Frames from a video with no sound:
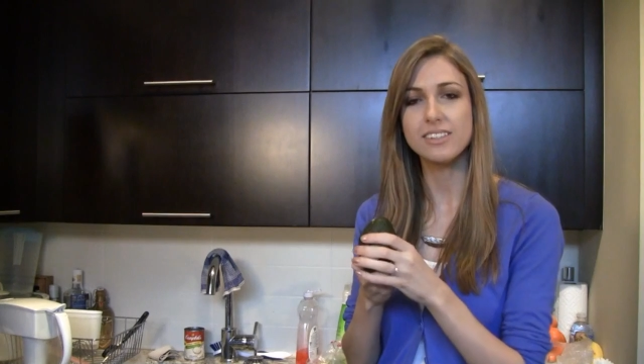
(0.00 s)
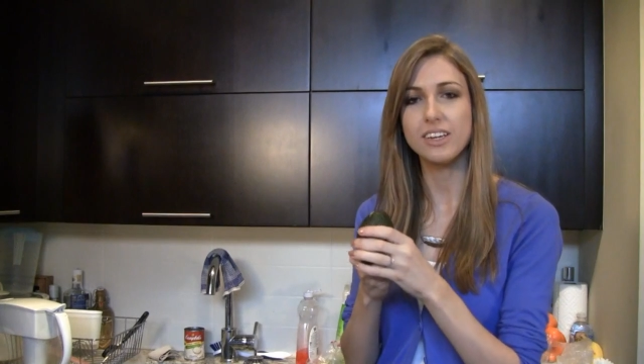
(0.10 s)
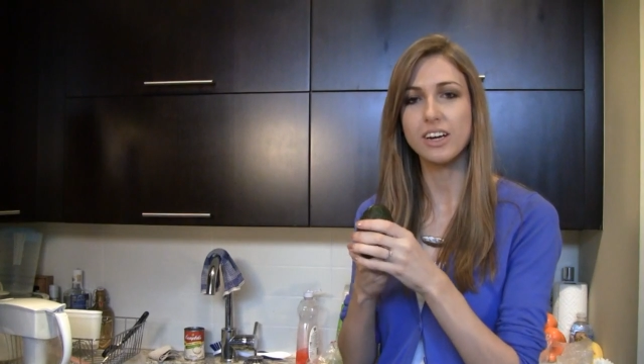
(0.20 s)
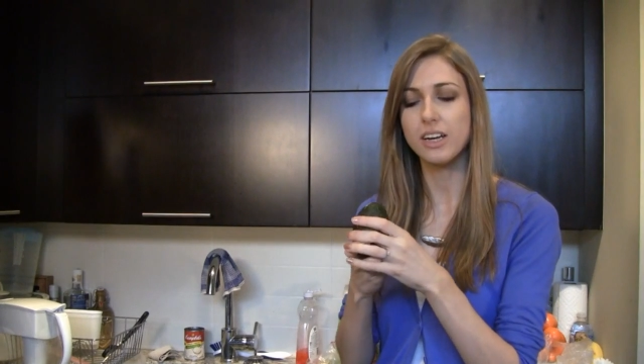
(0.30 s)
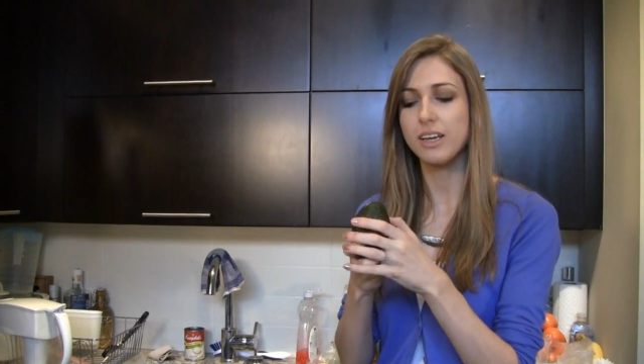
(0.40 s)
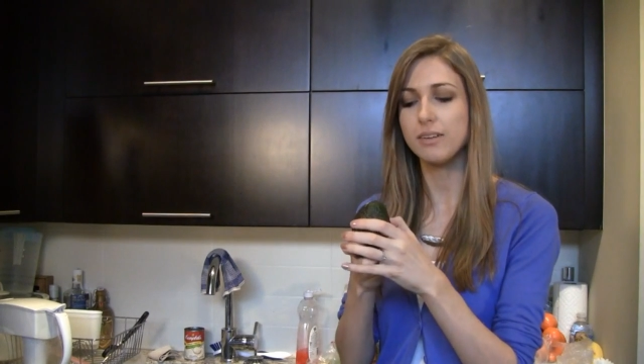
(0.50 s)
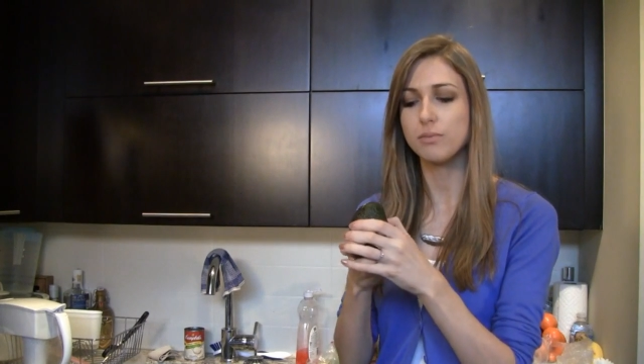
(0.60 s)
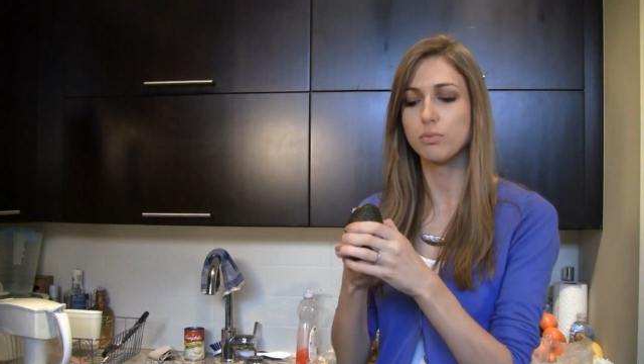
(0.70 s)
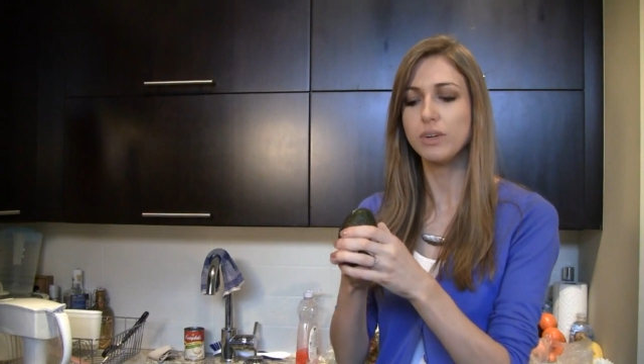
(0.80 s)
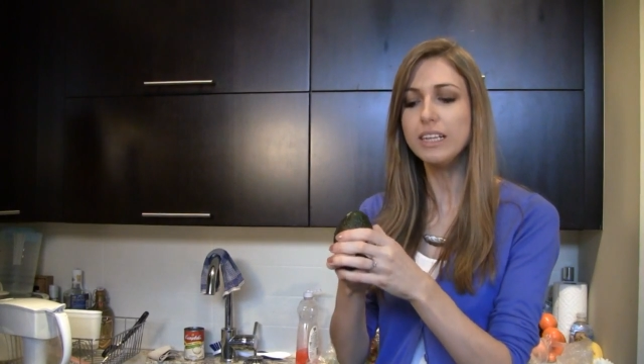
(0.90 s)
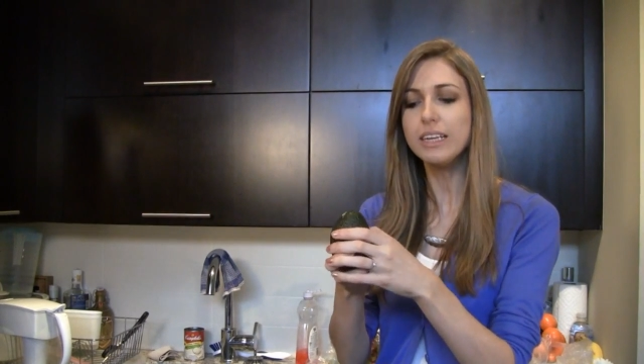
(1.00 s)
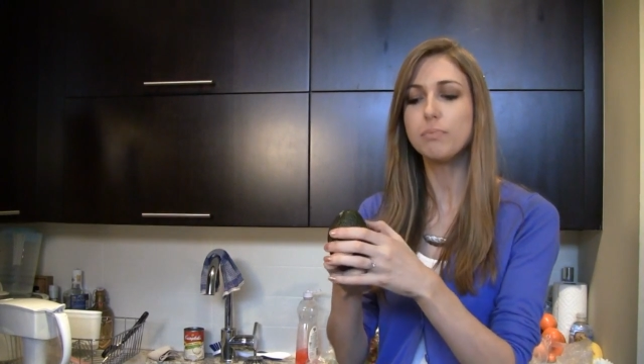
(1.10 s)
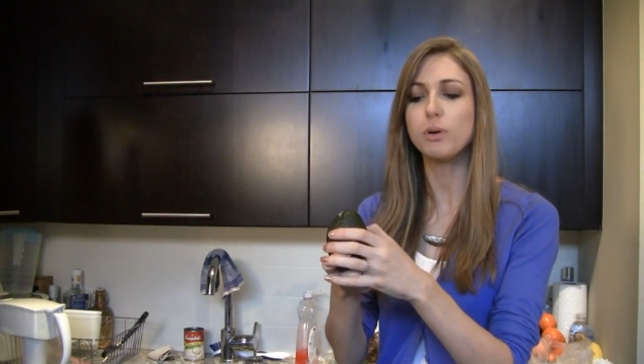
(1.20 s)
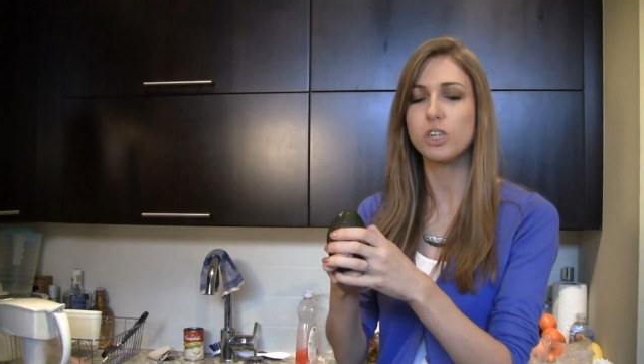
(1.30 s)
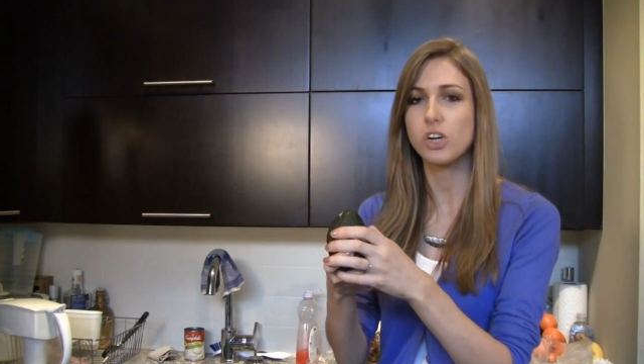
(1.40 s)
So you're going to
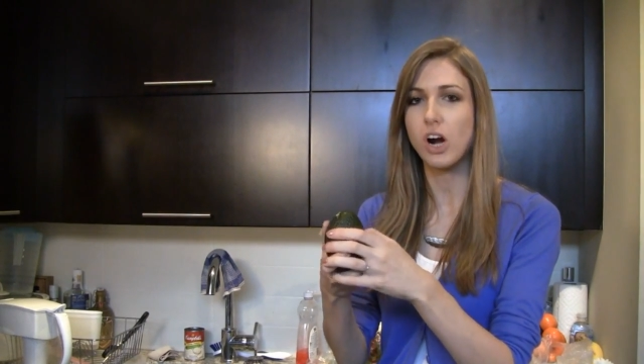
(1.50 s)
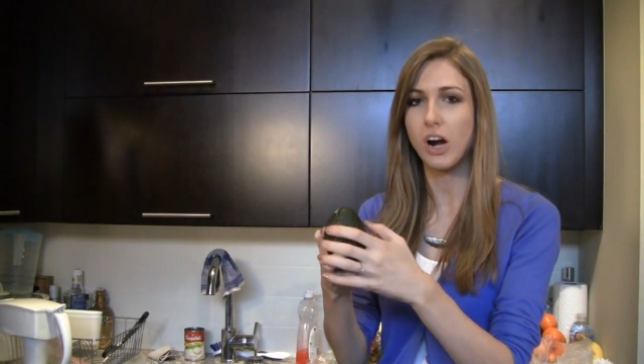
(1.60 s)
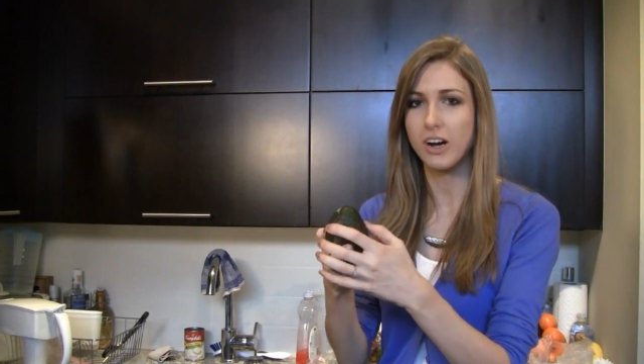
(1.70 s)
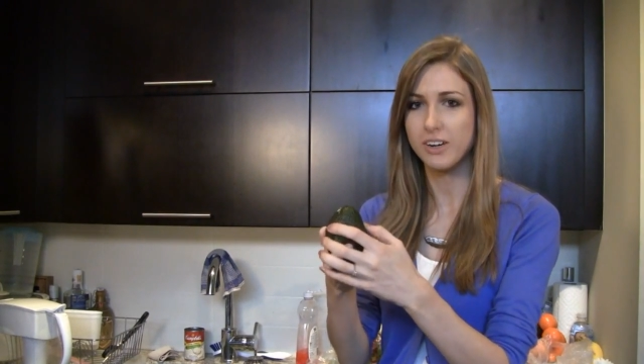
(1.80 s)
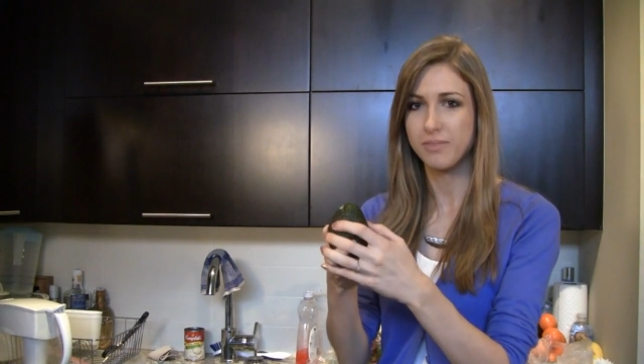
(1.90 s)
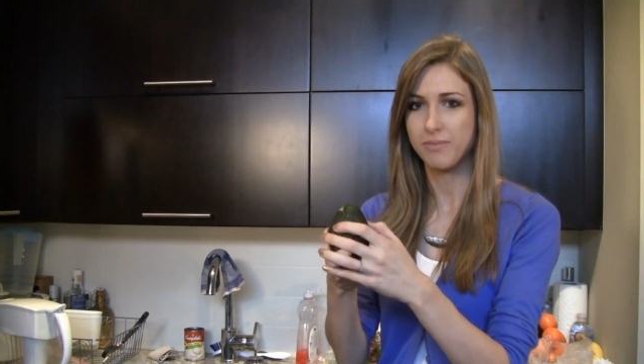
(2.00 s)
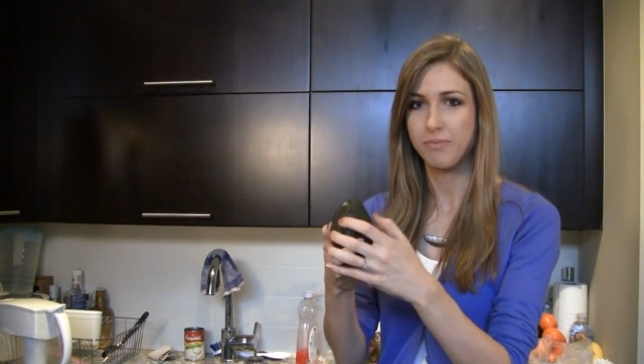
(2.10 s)
really push hard